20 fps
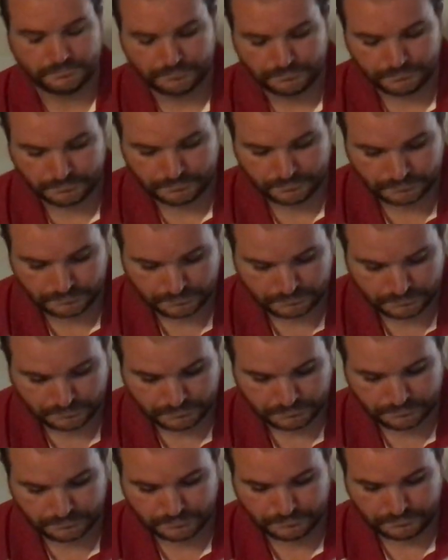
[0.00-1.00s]

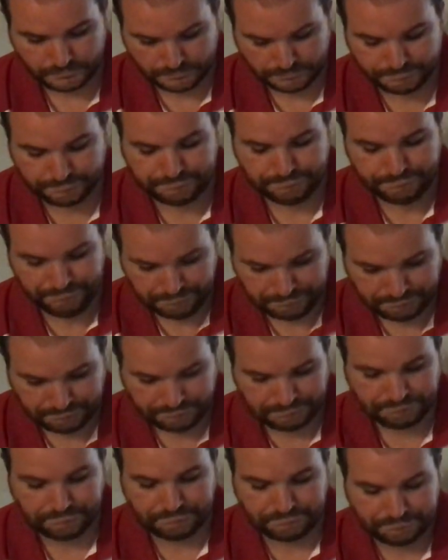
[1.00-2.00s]

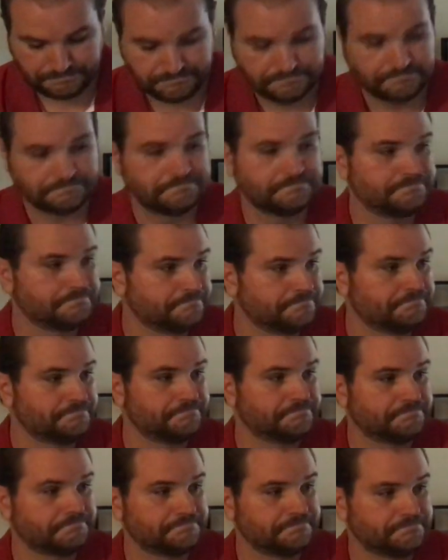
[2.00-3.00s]

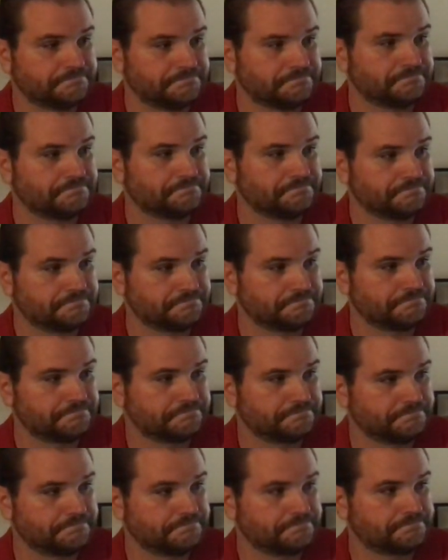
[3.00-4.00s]

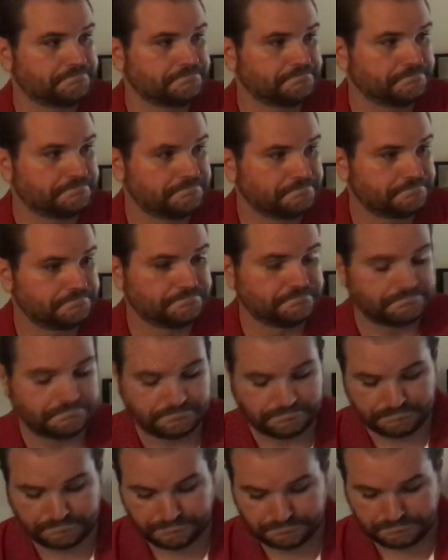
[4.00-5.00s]

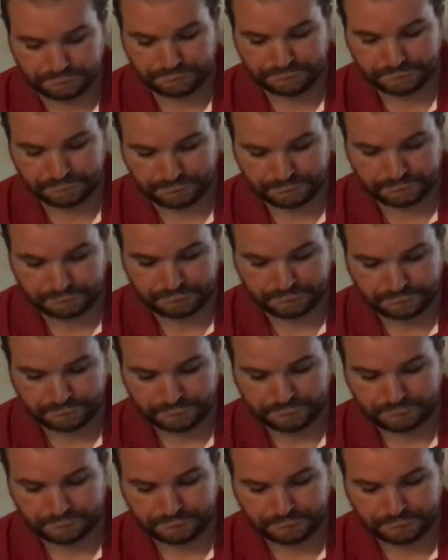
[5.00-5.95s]
[no speech]